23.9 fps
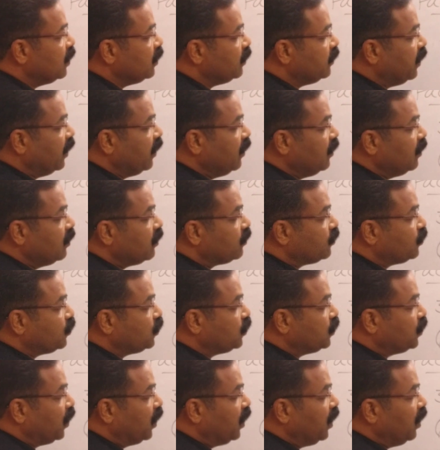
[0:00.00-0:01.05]
Then
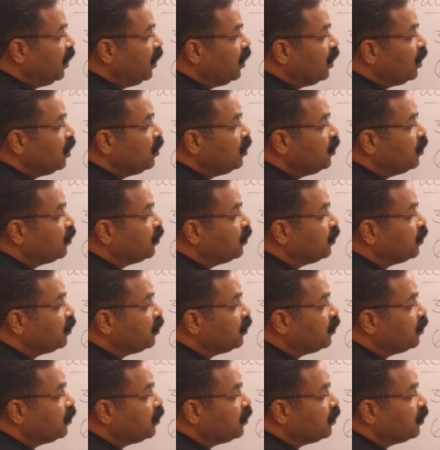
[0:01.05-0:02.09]
3
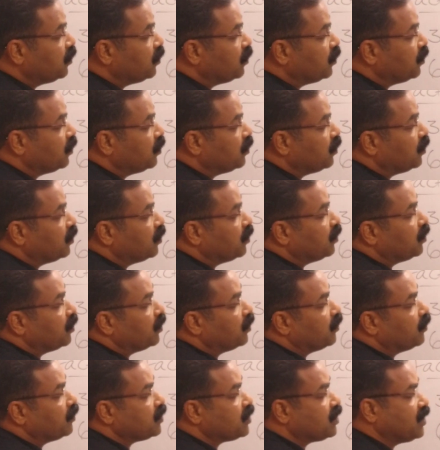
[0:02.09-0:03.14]
into
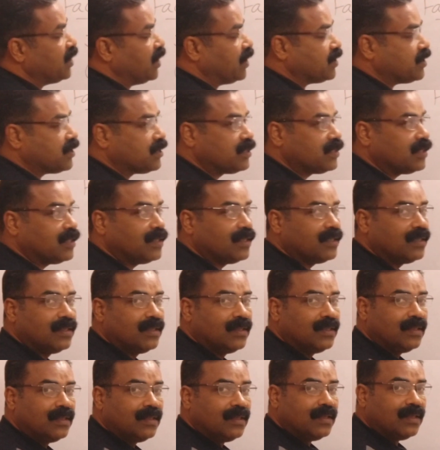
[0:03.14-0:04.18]
6,
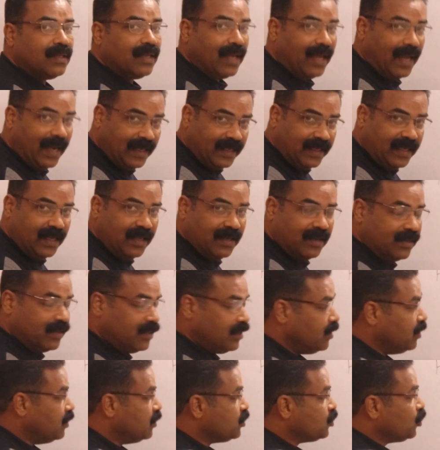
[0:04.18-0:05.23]

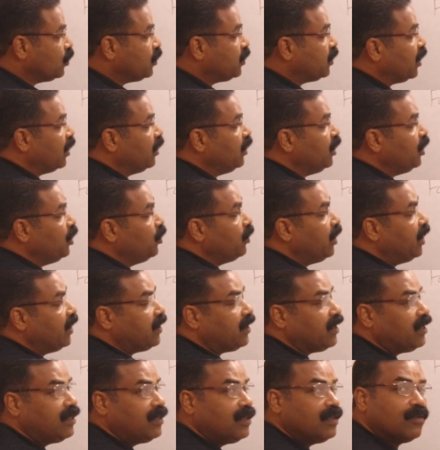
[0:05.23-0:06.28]
18. So 10 into
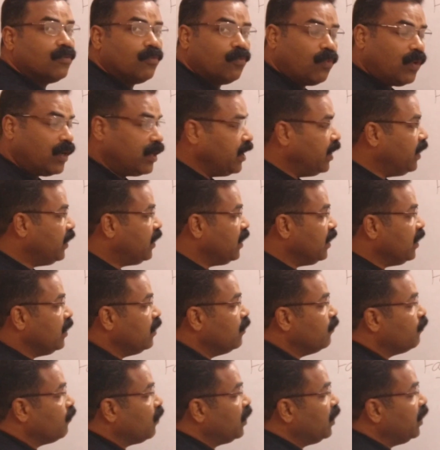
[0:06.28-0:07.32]
18, 180.
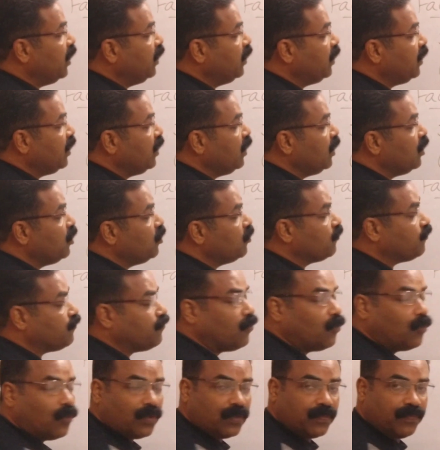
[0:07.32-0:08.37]
180 into
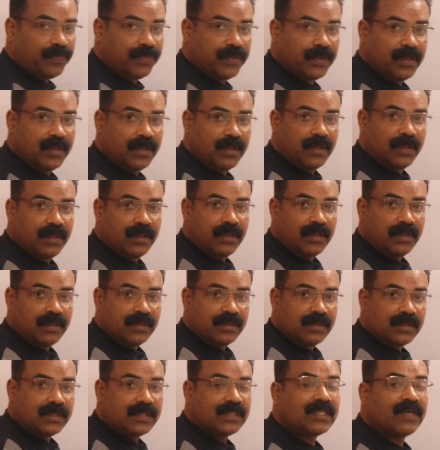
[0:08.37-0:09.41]
4,
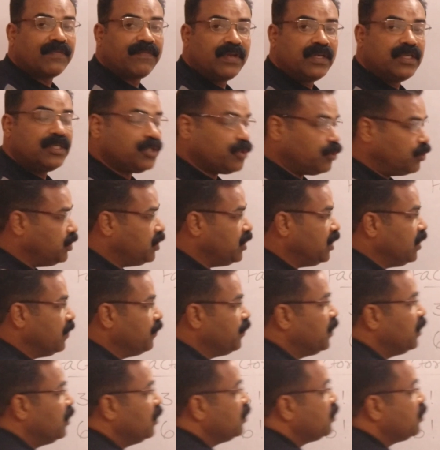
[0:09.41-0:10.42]
720.